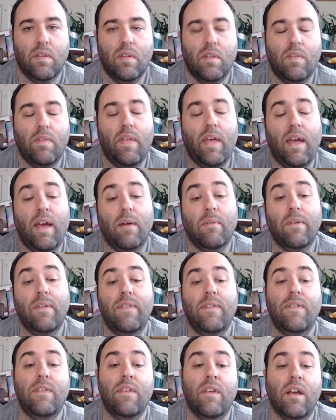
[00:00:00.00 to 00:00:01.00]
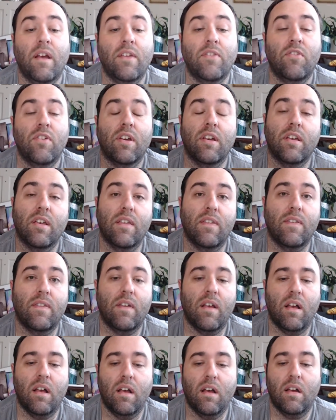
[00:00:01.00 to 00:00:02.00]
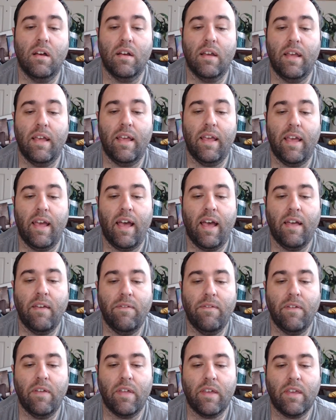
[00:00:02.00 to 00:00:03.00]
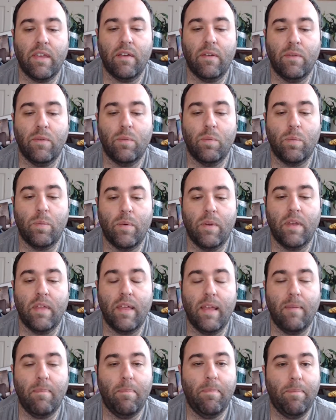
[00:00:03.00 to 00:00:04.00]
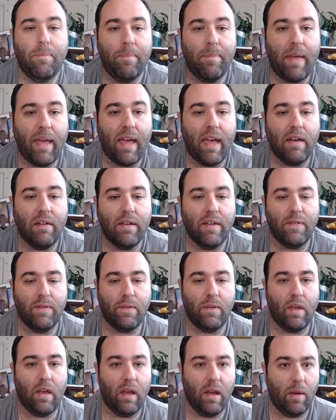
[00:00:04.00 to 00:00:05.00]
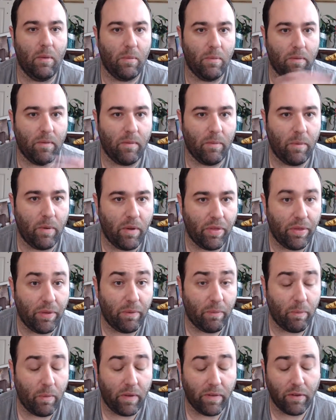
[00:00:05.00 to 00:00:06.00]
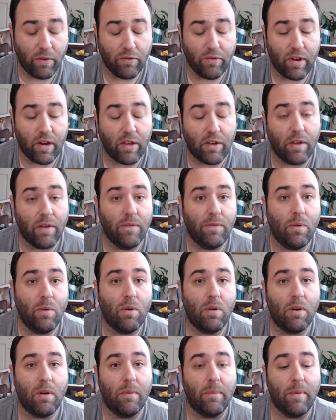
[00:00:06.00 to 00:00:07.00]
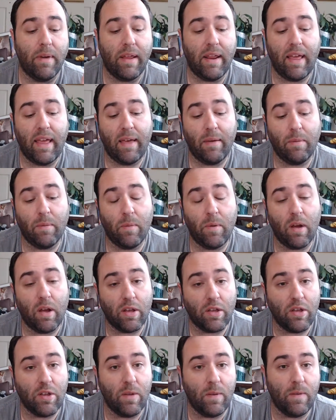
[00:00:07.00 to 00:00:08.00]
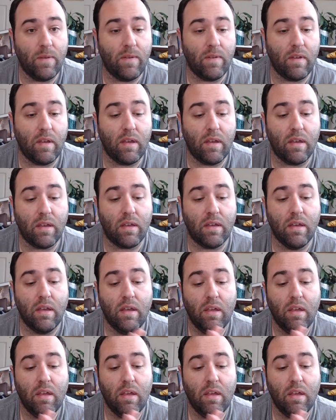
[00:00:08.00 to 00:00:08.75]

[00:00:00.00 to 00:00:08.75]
That was such a good song. I feel like it was really balanced um, with what they were trying to go for when it had acoustic,